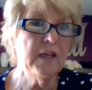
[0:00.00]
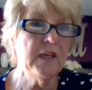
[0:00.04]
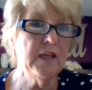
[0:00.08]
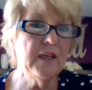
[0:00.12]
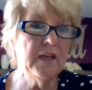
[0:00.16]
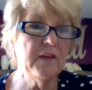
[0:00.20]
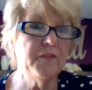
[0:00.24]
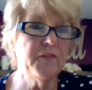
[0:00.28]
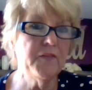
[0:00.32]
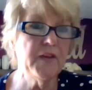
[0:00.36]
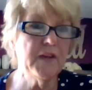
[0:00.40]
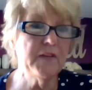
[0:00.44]

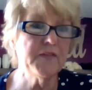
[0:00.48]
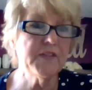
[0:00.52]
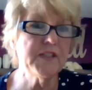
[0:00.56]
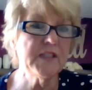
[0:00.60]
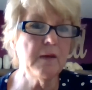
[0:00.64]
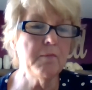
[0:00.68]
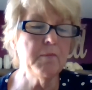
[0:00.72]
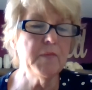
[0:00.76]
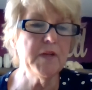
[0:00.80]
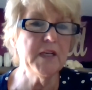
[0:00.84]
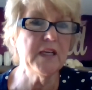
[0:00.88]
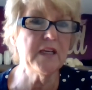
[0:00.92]
If
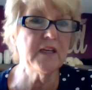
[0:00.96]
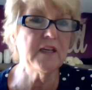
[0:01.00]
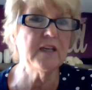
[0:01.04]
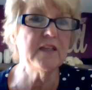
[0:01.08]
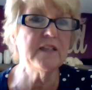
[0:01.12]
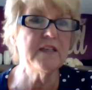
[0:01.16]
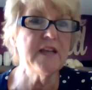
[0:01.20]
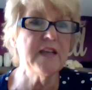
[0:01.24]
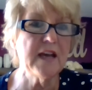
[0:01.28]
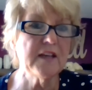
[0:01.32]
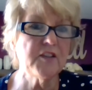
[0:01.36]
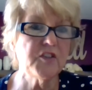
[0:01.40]
somebody
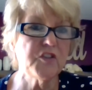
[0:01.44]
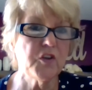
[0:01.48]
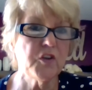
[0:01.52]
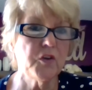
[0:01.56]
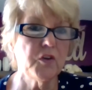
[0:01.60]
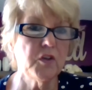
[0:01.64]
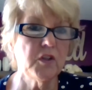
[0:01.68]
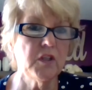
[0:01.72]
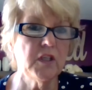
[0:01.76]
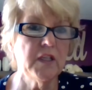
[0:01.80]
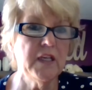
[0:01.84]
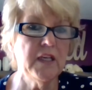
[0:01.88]
connects
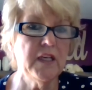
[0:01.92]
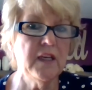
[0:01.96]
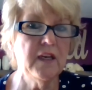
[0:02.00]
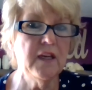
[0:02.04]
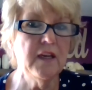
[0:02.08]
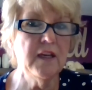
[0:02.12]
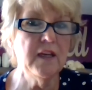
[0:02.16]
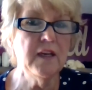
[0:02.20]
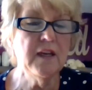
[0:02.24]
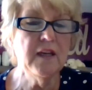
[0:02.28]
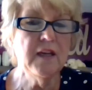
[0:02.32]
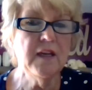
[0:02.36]
early,
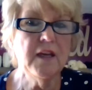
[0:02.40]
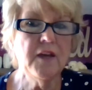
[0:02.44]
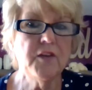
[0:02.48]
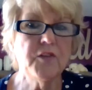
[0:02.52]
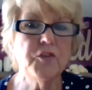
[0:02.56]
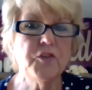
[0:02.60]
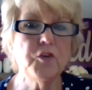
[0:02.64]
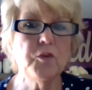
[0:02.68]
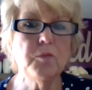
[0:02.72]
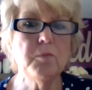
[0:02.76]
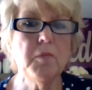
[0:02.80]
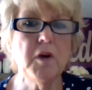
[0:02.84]

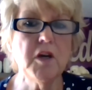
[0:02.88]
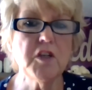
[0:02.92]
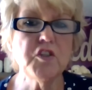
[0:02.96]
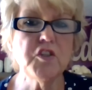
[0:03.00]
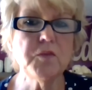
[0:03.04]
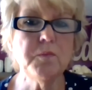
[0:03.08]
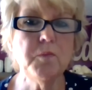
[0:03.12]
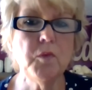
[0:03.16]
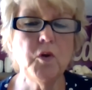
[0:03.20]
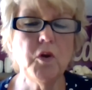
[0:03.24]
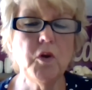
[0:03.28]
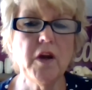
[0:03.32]
they're
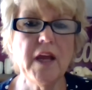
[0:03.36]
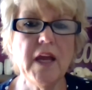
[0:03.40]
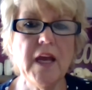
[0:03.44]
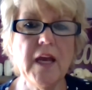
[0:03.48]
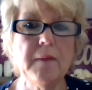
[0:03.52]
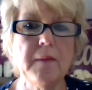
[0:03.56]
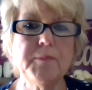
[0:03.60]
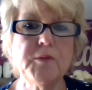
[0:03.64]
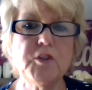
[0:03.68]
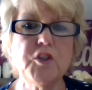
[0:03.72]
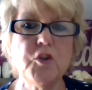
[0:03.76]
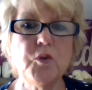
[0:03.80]
much more
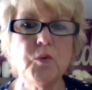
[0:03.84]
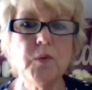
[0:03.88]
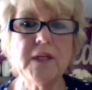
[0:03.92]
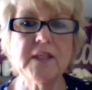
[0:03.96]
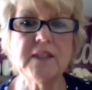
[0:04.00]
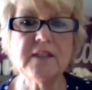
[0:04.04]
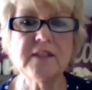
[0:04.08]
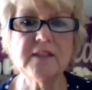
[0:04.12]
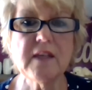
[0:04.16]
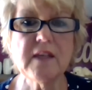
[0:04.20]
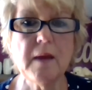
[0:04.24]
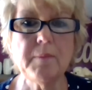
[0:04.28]
apt to
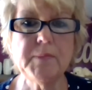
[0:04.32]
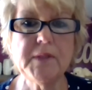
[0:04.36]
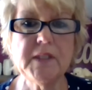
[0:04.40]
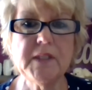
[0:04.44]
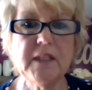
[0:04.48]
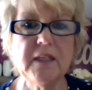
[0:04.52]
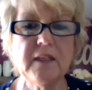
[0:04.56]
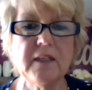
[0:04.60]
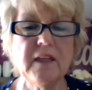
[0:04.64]
accept